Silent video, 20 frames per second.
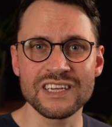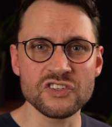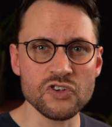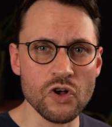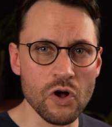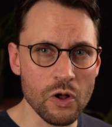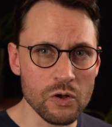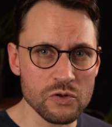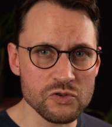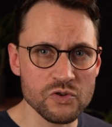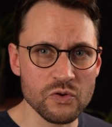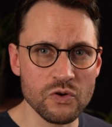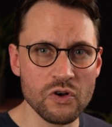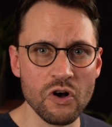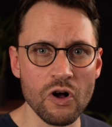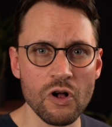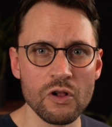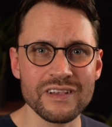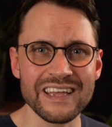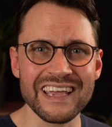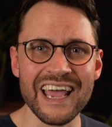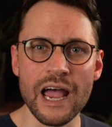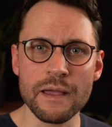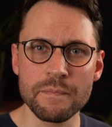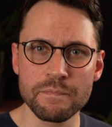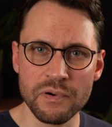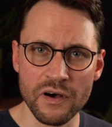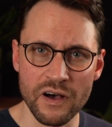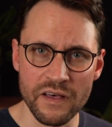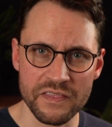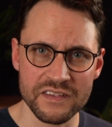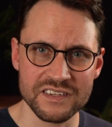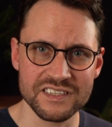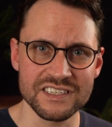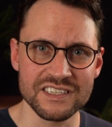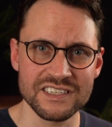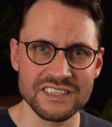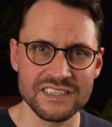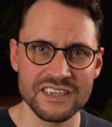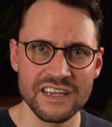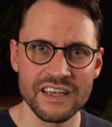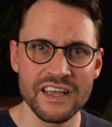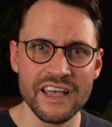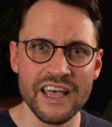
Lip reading: is also called a hypothesis,